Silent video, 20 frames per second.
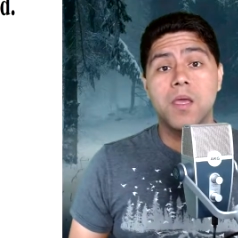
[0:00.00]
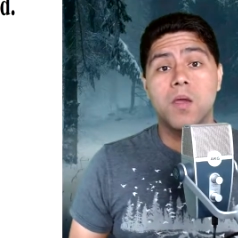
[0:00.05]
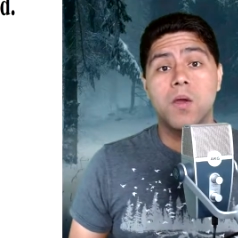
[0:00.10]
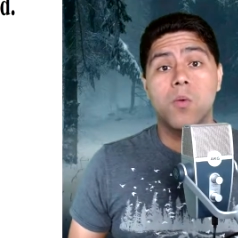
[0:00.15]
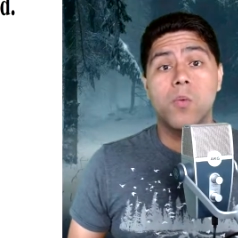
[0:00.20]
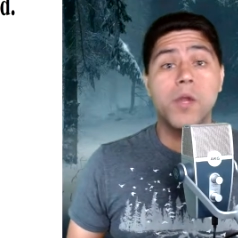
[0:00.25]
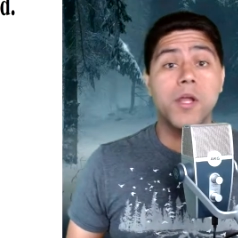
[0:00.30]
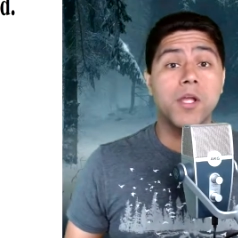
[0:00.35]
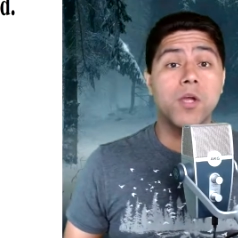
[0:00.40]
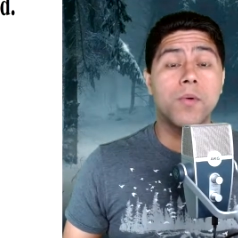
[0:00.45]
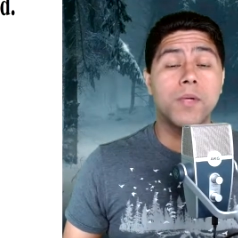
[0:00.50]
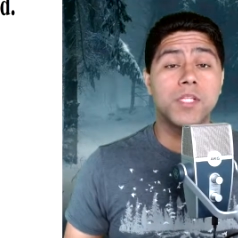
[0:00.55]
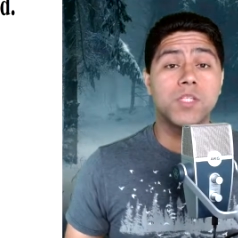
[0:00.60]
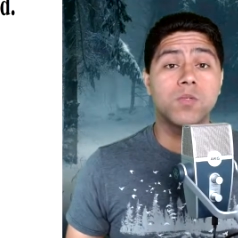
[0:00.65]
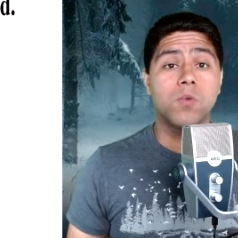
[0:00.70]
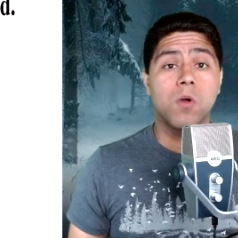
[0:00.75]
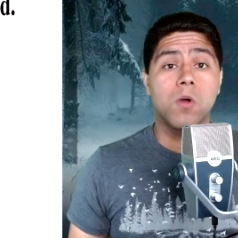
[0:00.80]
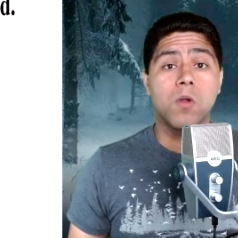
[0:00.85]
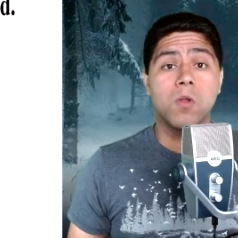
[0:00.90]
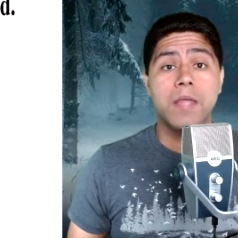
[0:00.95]
We're going
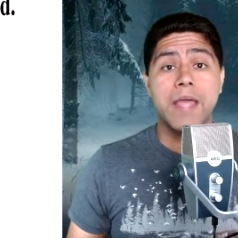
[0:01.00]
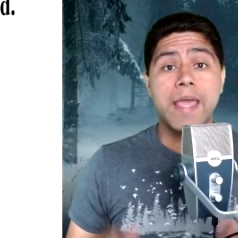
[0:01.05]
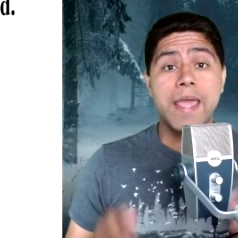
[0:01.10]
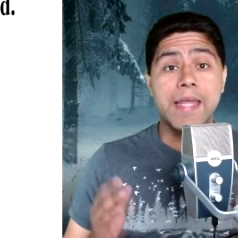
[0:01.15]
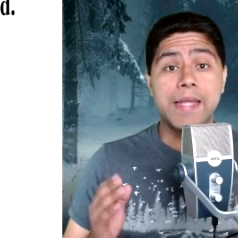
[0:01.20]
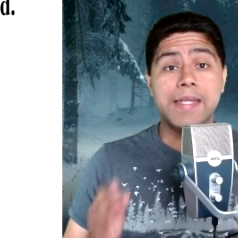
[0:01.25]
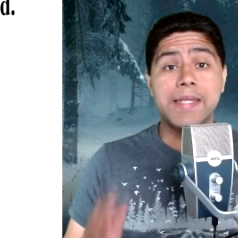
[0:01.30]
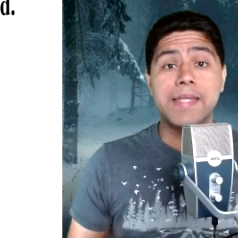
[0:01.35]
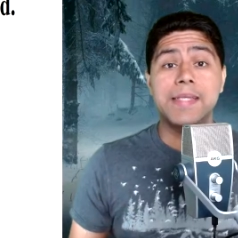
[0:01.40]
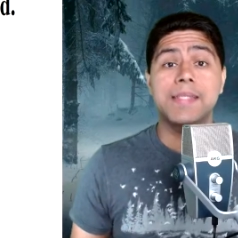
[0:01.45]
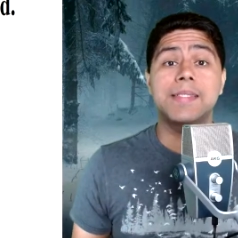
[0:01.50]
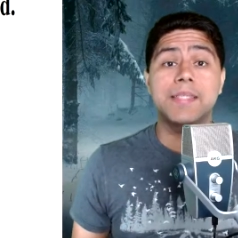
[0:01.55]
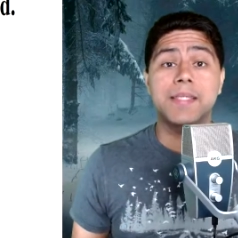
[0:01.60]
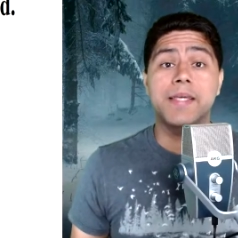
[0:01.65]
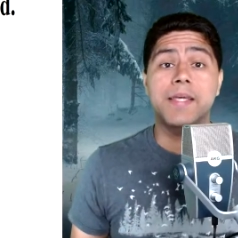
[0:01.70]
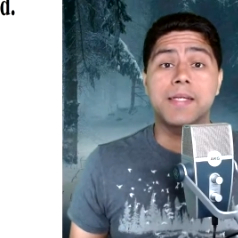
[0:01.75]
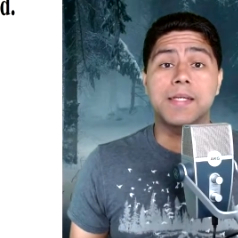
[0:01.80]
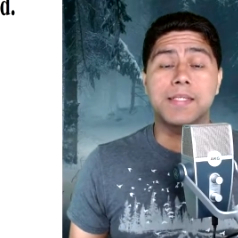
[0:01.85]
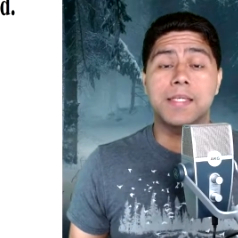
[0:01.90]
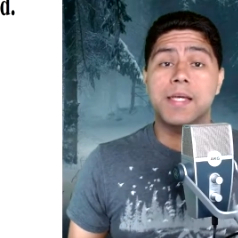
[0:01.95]
to roll a
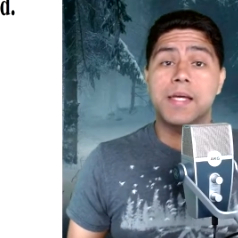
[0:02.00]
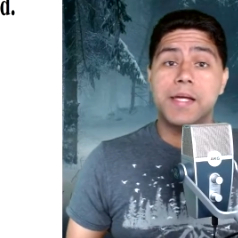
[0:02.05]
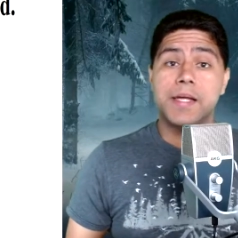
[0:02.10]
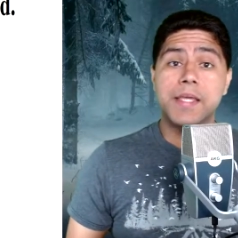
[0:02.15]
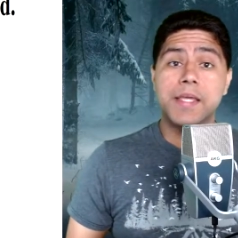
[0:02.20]
d6.